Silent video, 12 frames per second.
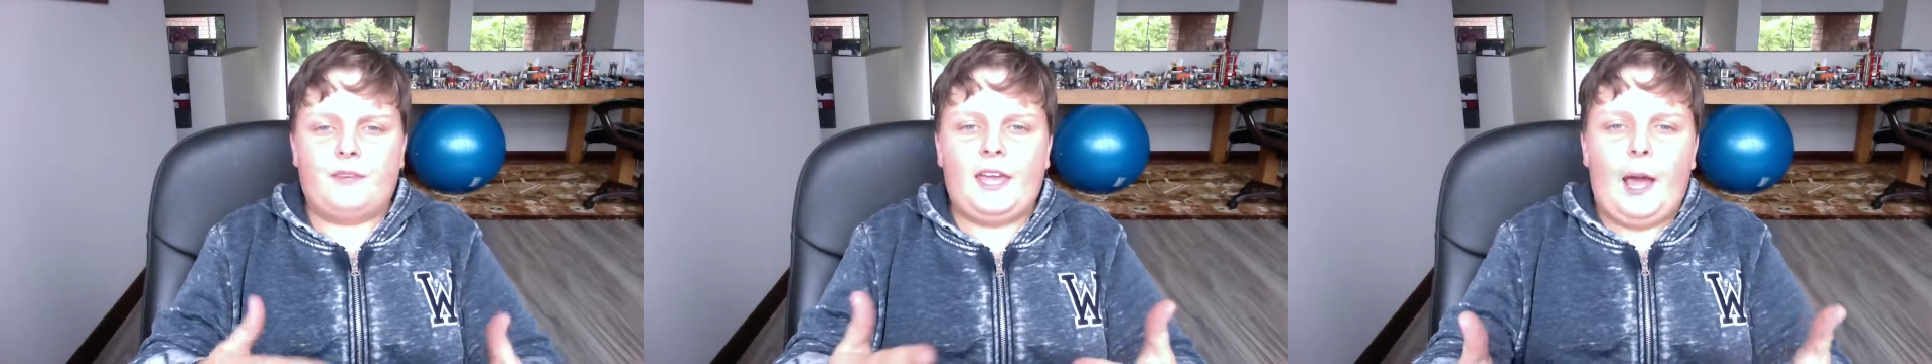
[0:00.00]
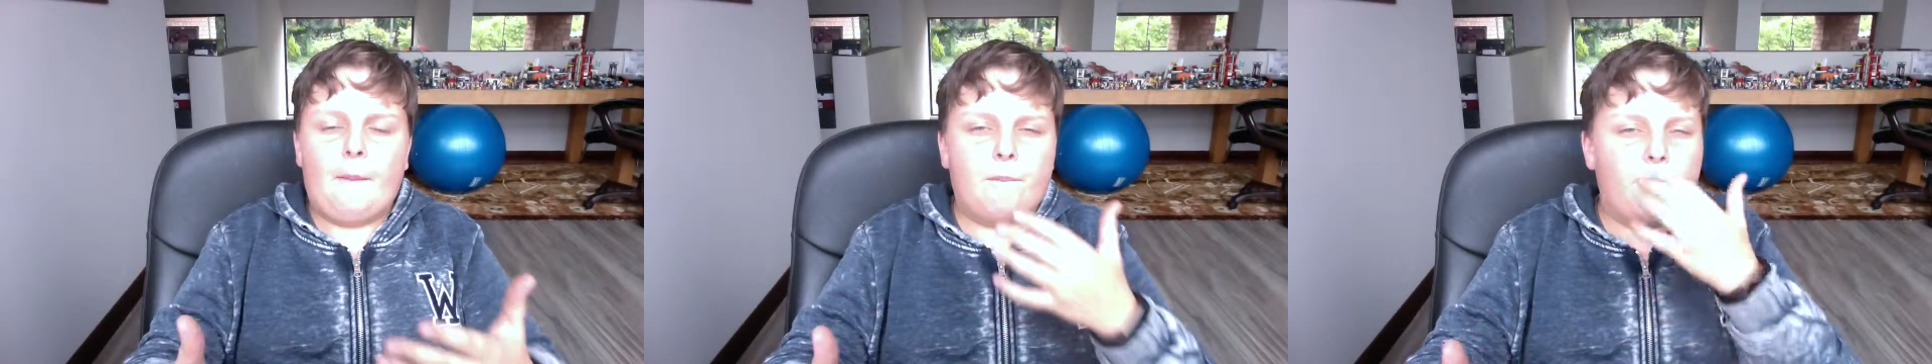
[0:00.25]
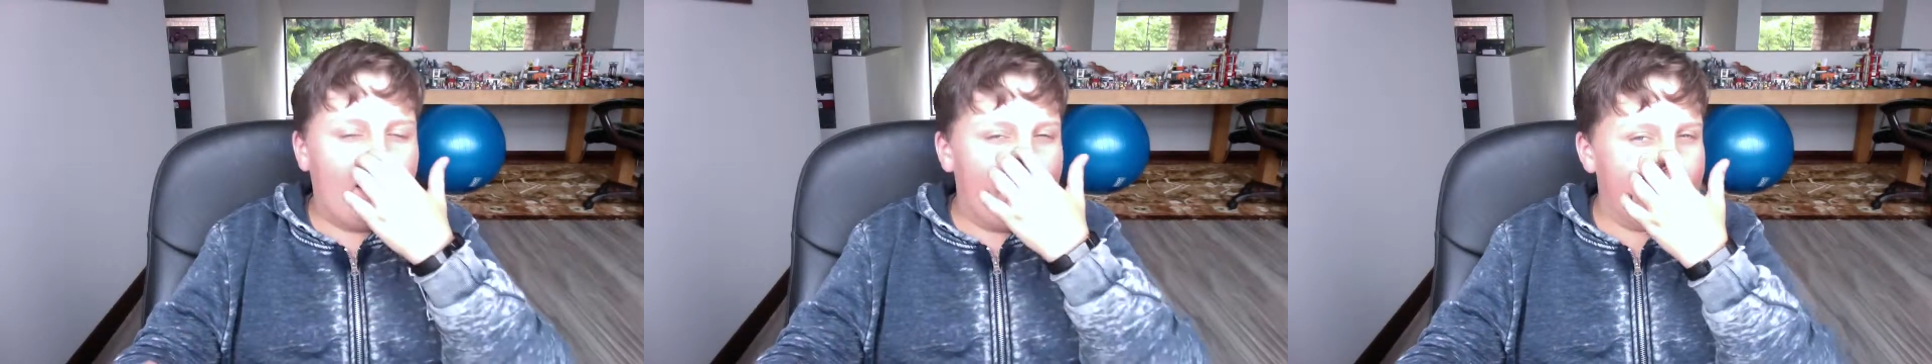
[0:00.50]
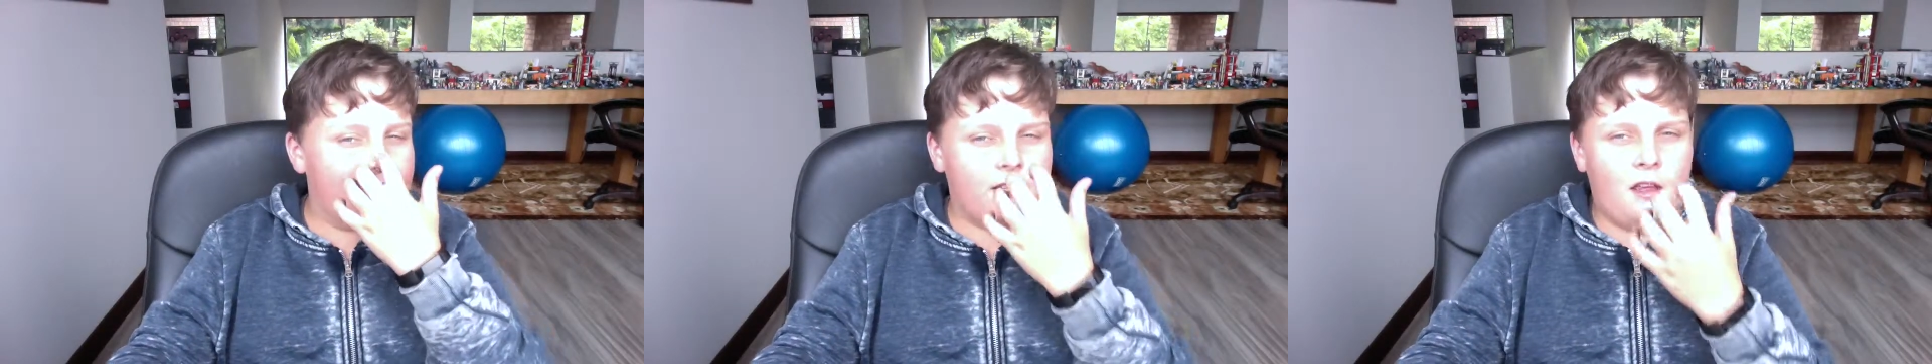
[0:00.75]
camp
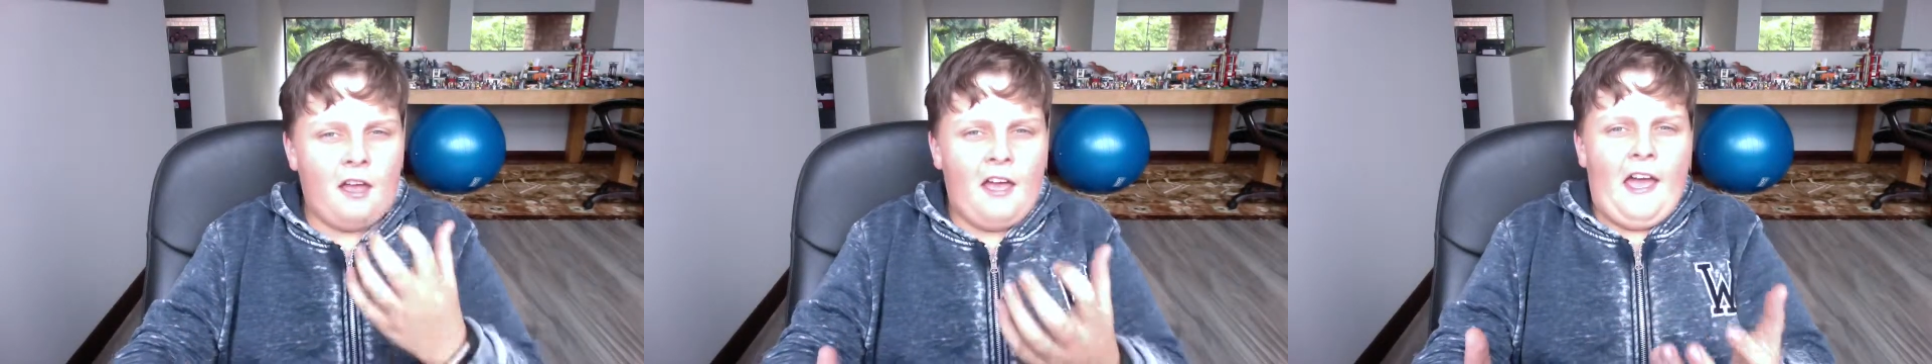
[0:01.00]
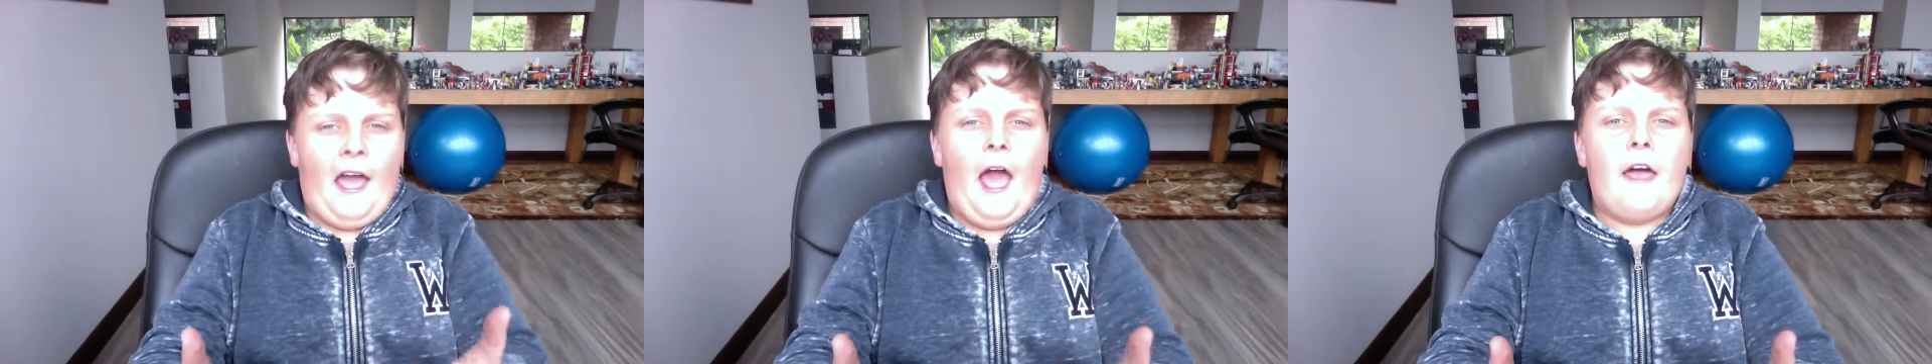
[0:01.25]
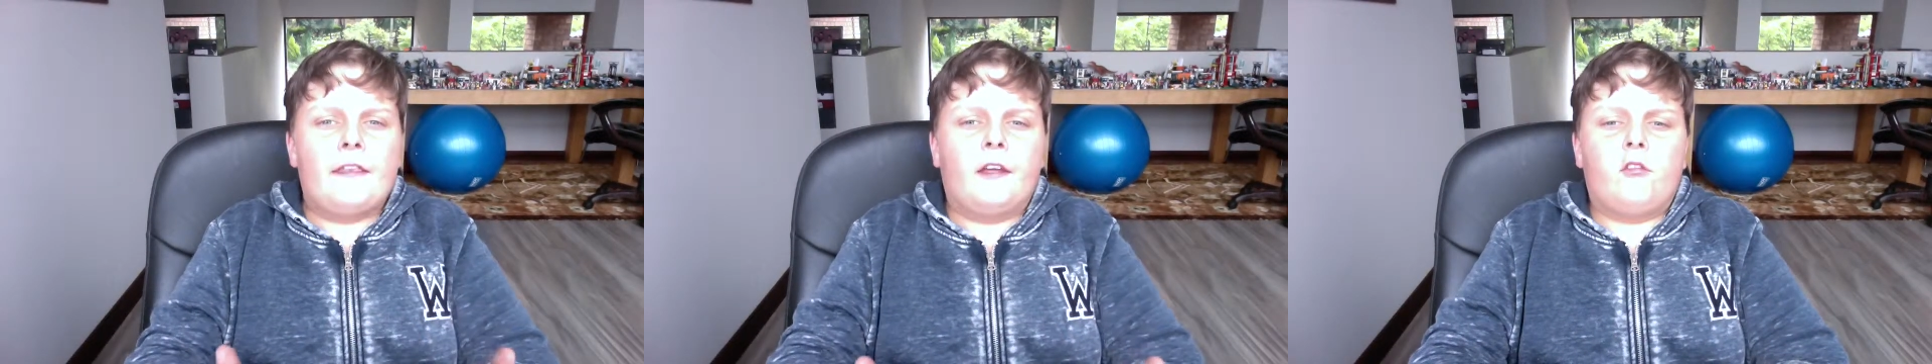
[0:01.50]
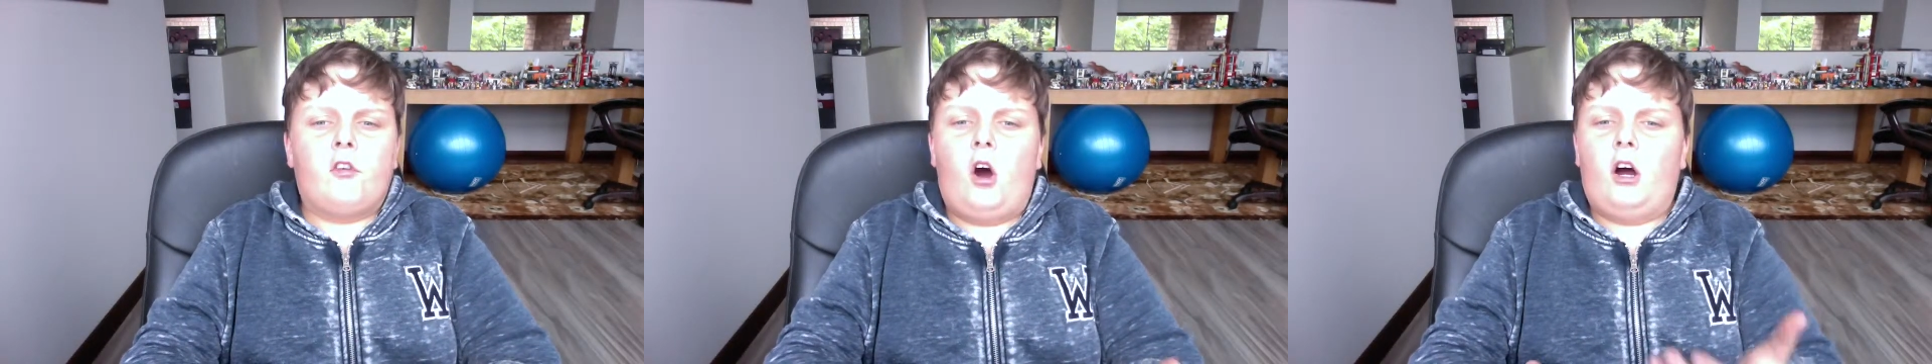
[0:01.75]
place. And
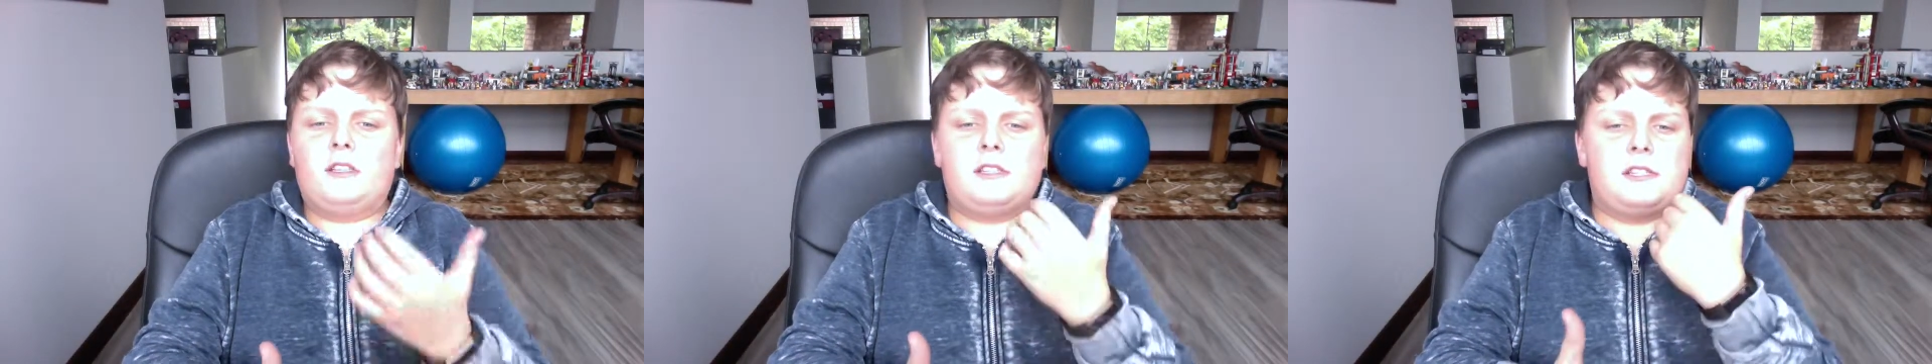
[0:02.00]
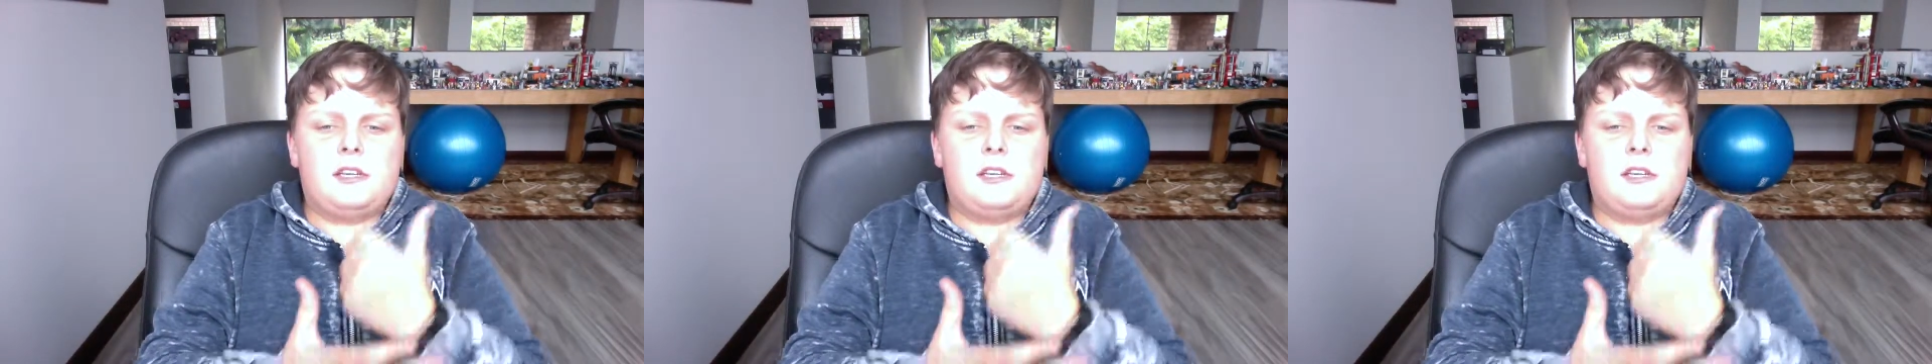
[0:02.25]
they've got